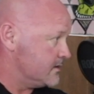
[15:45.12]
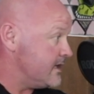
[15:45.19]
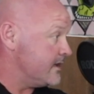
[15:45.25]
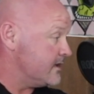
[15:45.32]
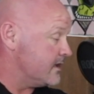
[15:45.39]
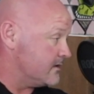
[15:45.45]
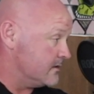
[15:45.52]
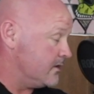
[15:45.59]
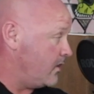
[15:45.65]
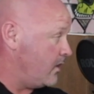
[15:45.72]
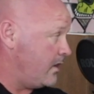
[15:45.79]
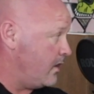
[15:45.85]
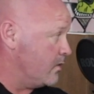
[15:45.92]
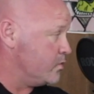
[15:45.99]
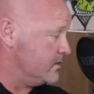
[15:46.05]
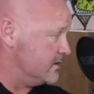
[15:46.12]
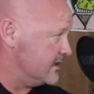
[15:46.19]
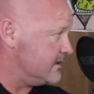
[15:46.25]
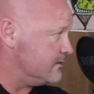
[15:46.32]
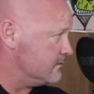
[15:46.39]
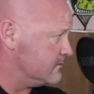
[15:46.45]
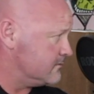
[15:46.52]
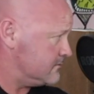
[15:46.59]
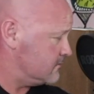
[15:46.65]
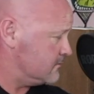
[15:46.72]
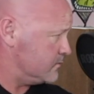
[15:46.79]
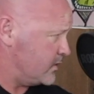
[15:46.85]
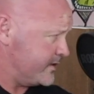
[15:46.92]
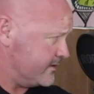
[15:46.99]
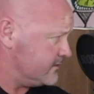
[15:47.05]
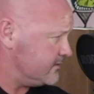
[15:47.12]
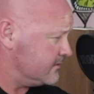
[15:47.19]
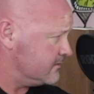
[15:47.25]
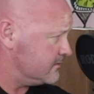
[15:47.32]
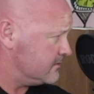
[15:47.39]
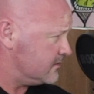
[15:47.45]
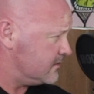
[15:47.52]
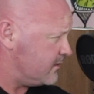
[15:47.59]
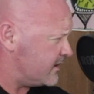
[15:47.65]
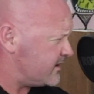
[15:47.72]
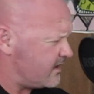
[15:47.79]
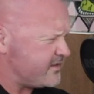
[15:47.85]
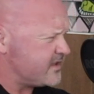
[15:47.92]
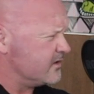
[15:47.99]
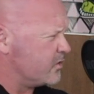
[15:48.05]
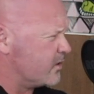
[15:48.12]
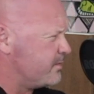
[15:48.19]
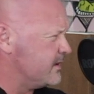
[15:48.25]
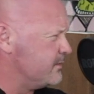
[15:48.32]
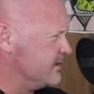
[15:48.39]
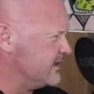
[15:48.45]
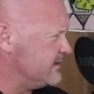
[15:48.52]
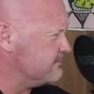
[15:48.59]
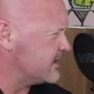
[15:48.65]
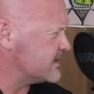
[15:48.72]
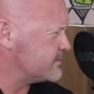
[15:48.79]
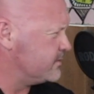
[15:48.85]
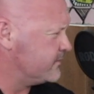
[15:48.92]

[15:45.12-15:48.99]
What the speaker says: Yeah. I wouldn't eat with it. I don't think a lot of people eat much.